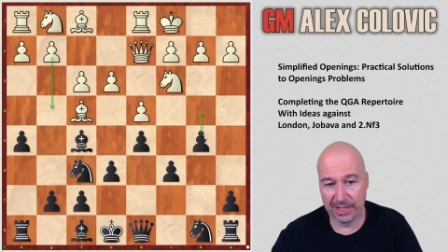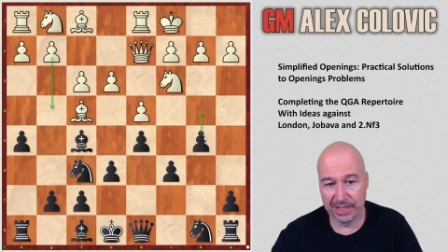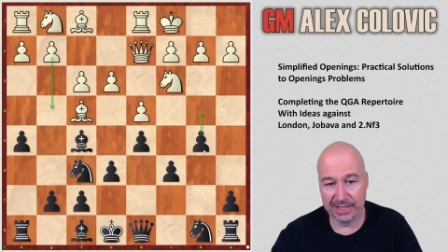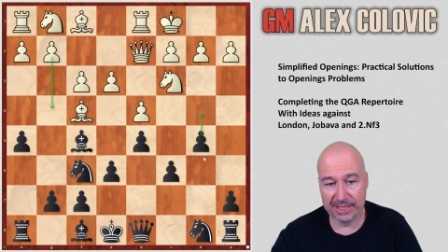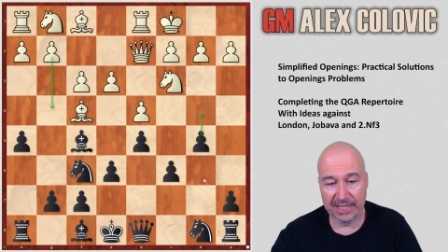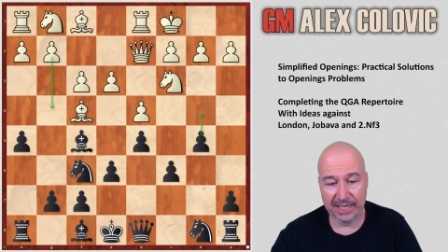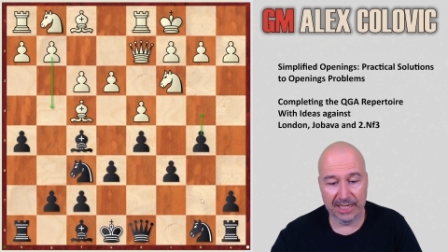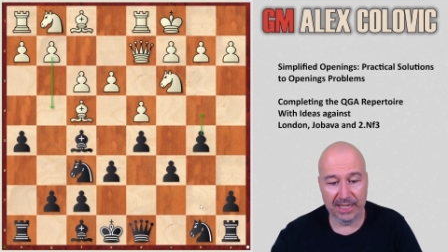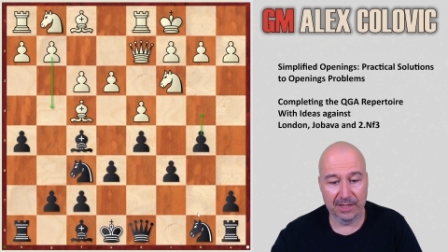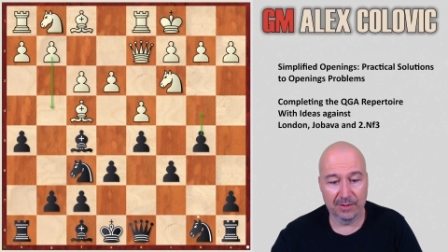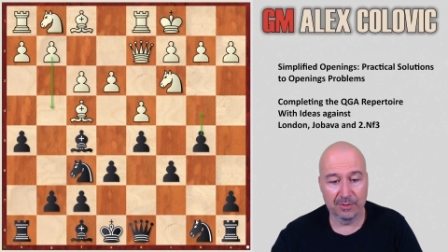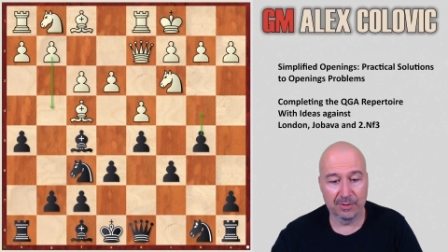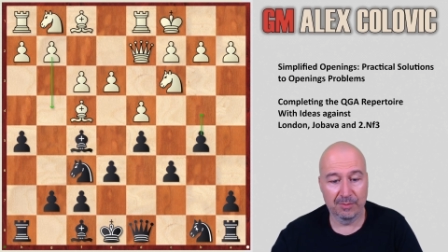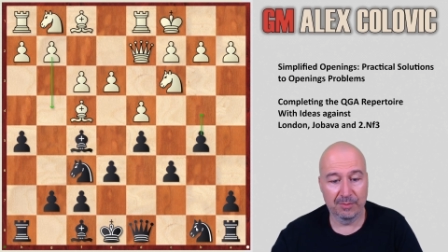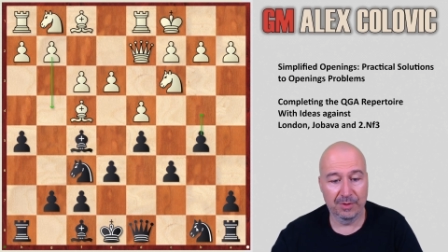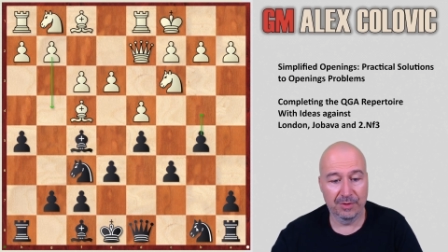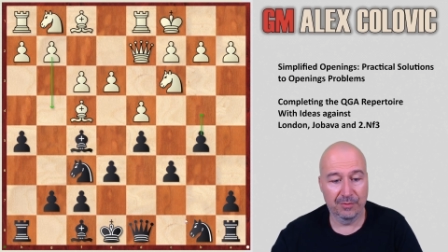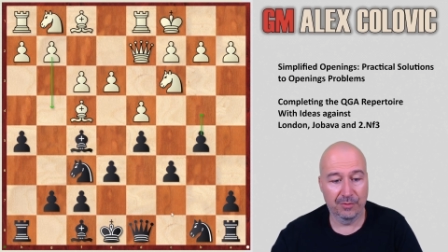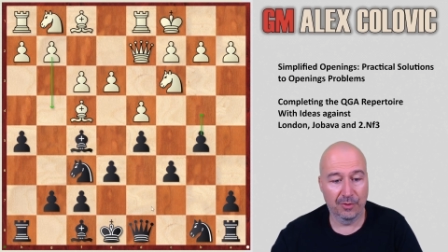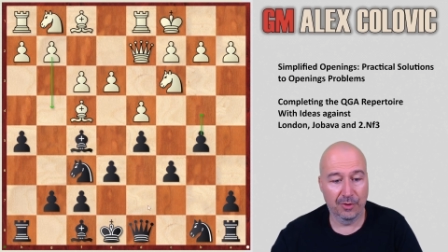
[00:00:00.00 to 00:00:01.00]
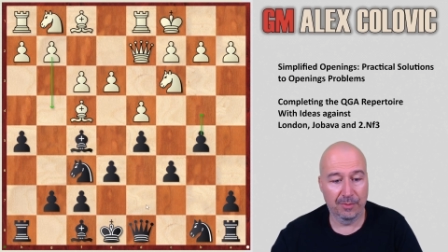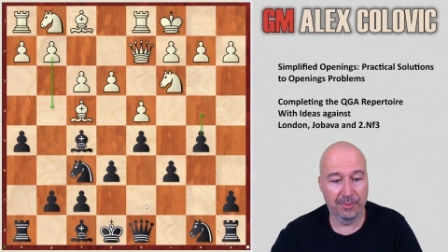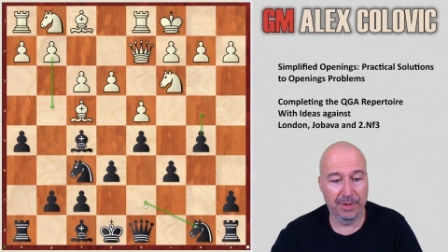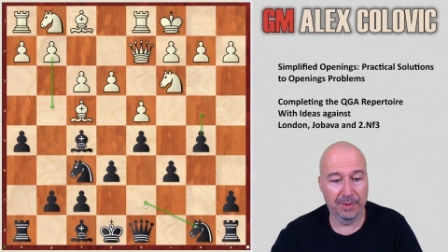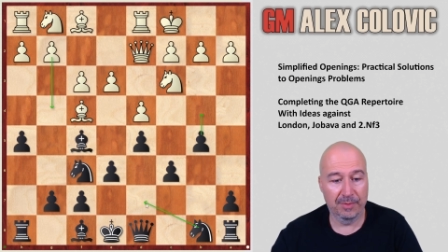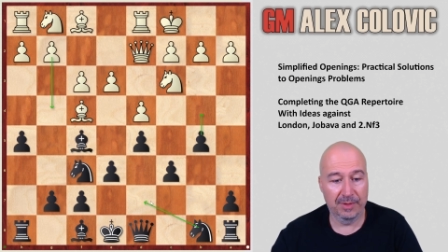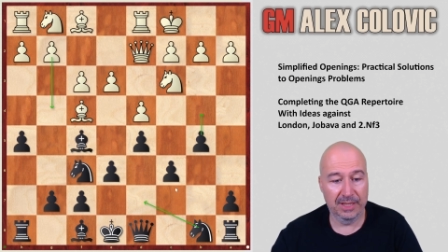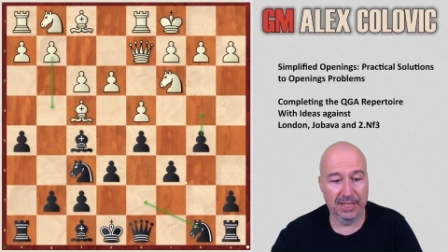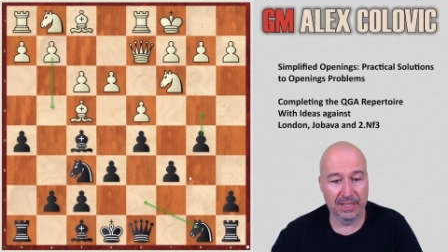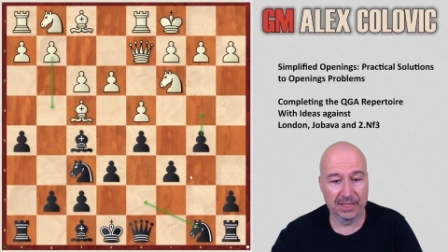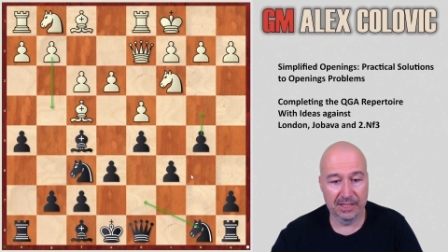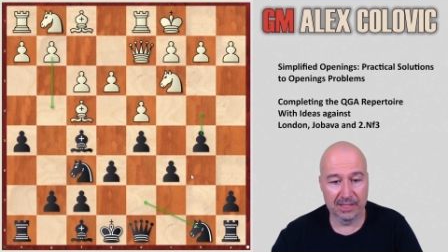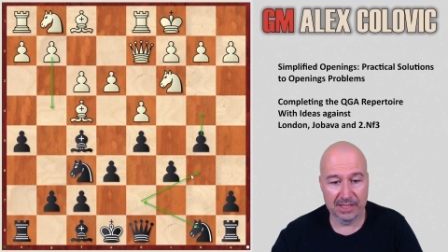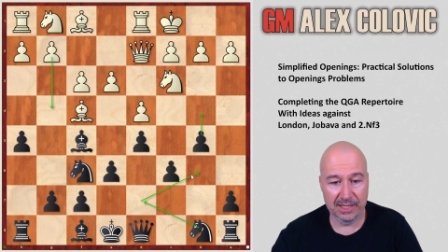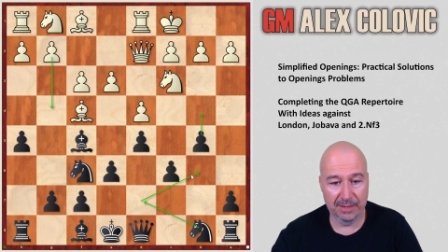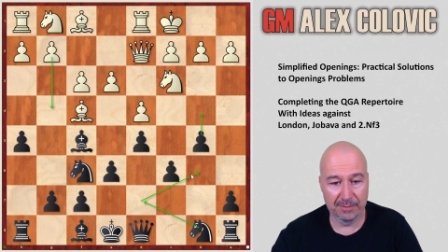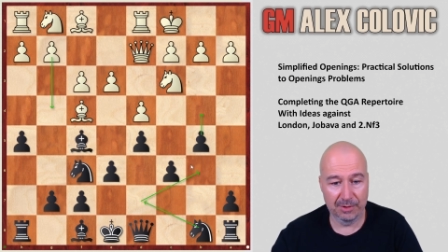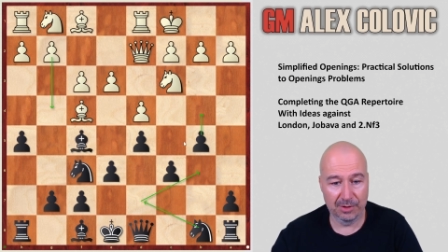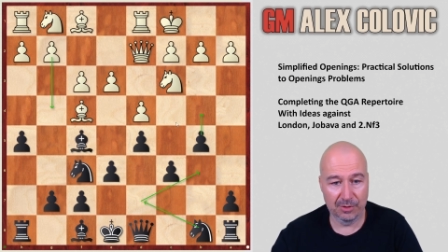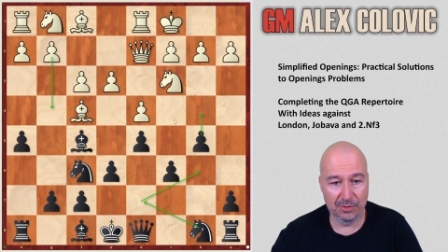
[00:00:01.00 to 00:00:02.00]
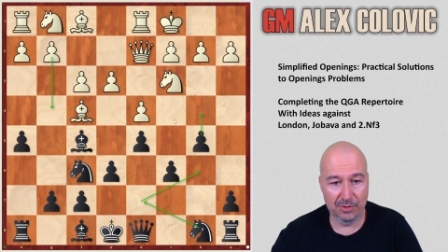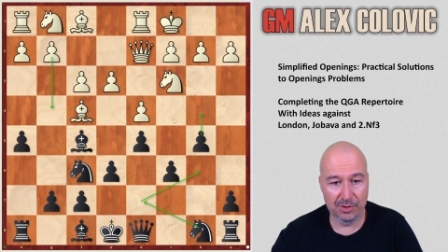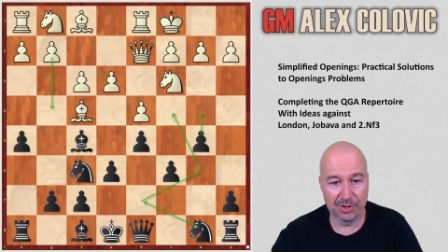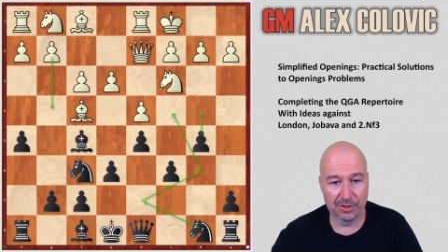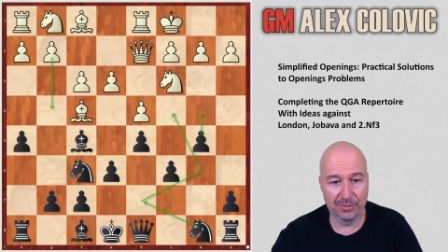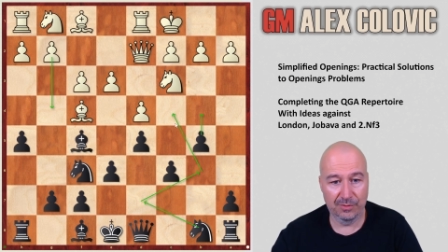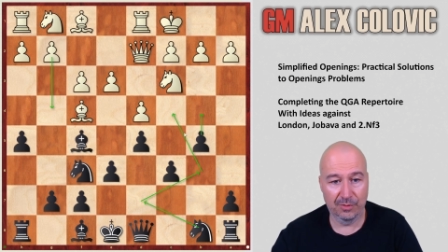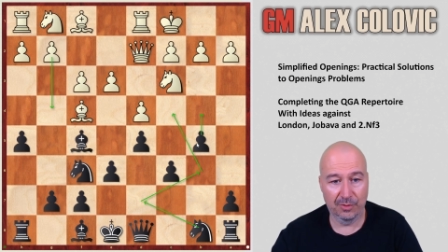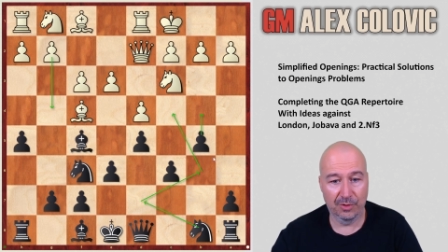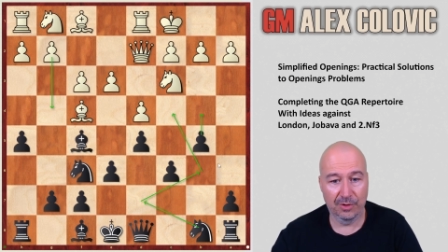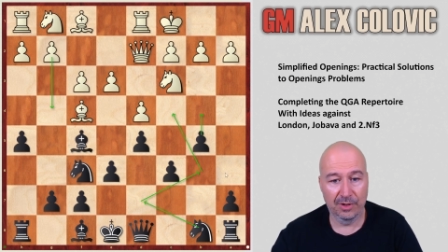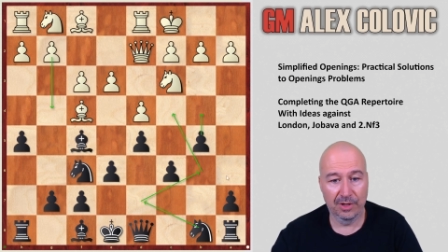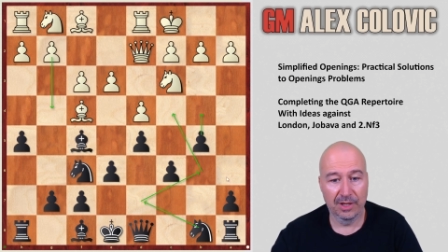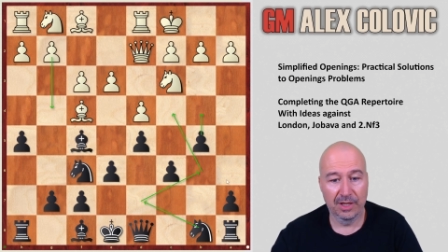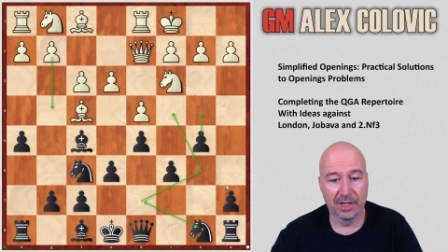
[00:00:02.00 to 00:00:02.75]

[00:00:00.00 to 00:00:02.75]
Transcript: attacking with b4, maybe knight is coming to c4,